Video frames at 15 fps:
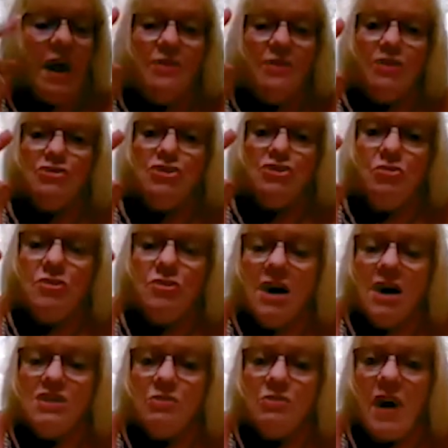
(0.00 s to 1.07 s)
There's 2
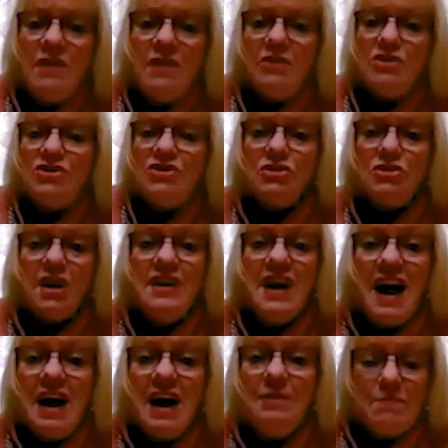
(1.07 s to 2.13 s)
kinds of waivers. There's a
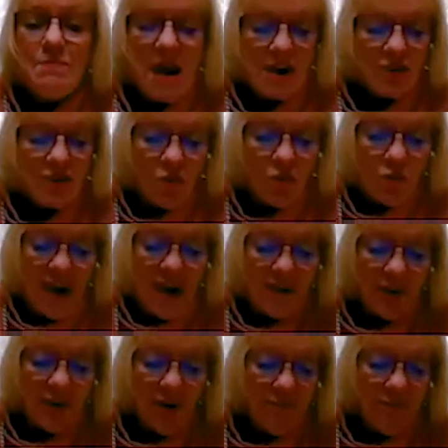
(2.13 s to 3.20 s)
non-medical
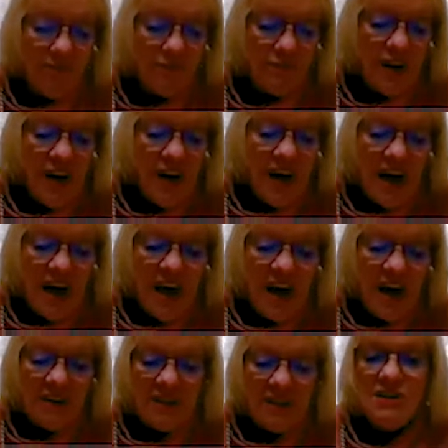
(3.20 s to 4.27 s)
waiver,
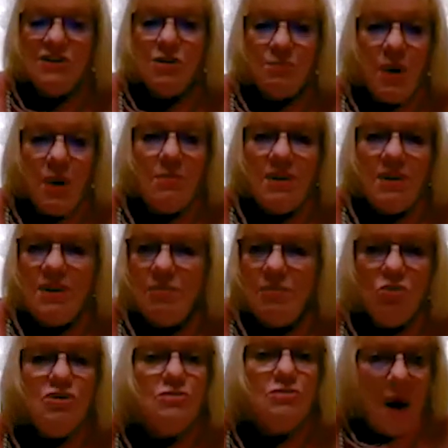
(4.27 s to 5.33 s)
and these are probably the
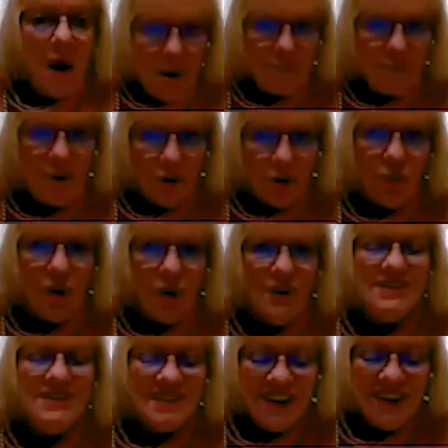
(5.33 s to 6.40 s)
most popular
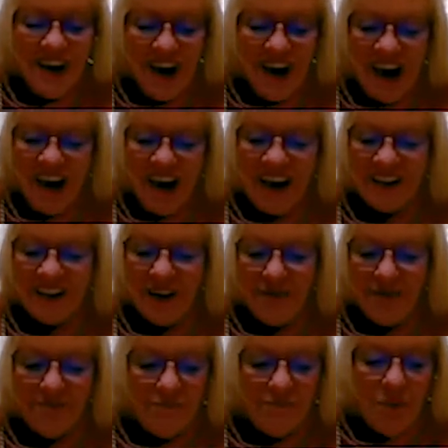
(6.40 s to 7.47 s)
ones. And
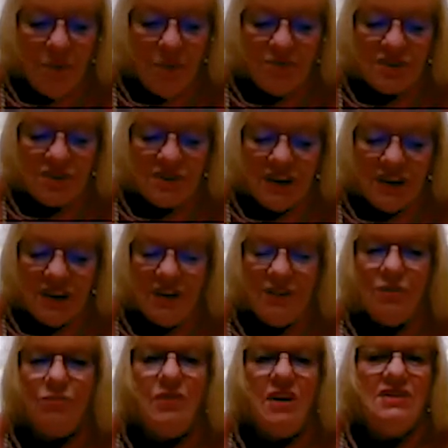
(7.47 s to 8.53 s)
mostly
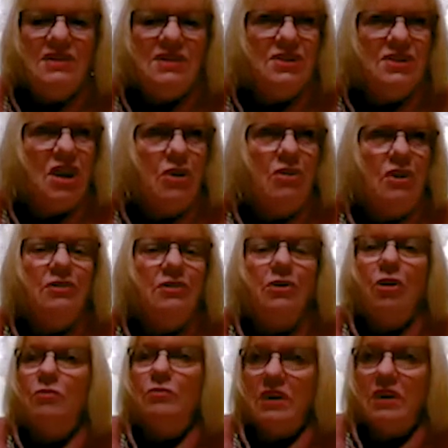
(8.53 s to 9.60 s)
the reasons are either
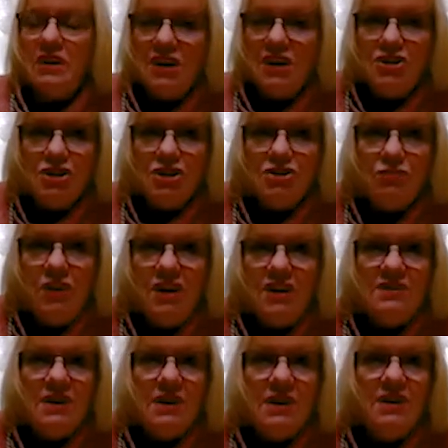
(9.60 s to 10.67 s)
a religious
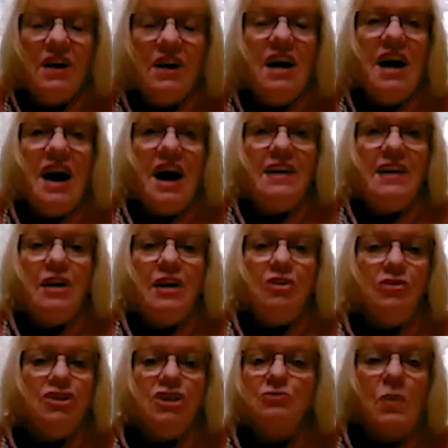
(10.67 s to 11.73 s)
reason, and they're
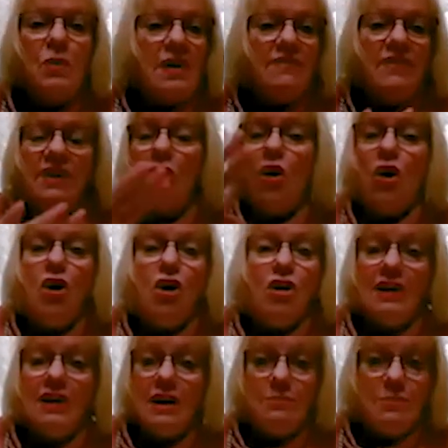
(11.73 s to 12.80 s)
just waiving
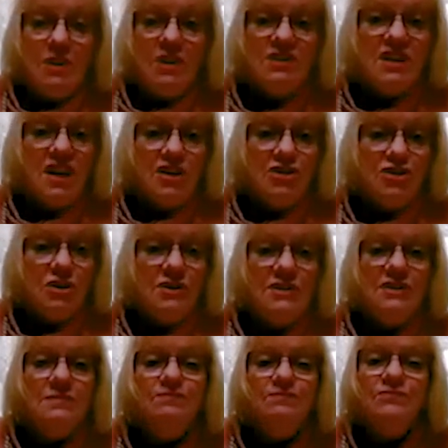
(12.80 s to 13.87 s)
all immunizations,